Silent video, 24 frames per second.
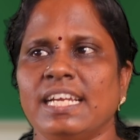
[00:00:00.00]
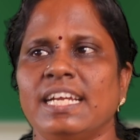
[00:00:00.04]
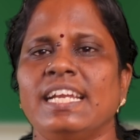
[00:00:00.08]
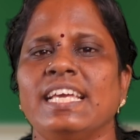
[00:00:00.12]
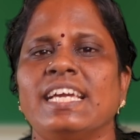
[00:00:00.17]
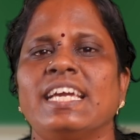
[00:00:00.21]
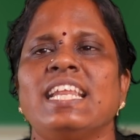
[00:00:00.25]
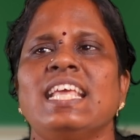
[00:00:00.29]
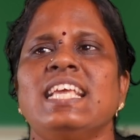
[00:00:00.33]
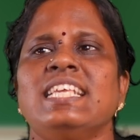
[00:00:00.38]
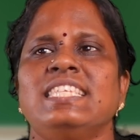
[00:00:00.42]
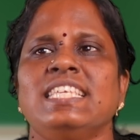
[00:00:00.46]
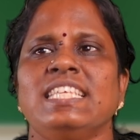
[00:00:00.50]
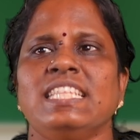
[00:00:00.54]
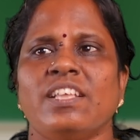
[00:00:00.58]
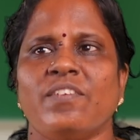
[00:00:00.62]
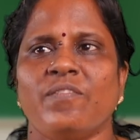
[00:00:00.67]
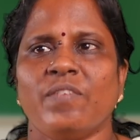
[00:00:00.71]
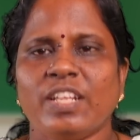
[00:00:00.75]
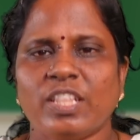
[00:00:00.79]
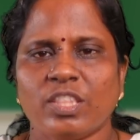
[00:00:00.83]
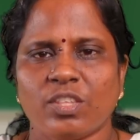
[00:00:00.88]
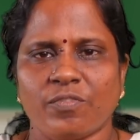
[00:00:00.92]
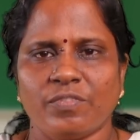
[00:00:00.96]
decreasing the
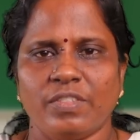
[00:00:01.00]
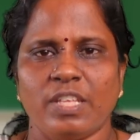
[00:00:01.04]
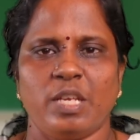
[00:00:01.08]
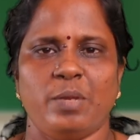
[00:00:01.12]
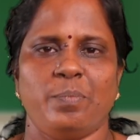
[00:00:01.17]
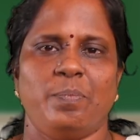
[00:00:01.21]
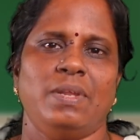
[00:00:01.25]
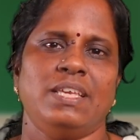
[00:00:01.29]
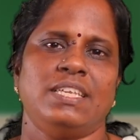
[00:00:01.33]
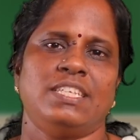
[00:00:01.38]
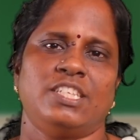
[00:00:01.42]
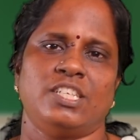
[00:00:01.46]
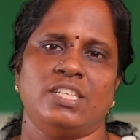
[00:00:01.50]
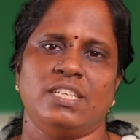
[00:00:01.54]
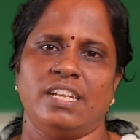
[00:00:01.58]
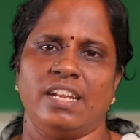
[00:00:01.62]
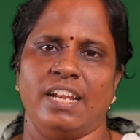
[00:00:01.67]
width of the depletion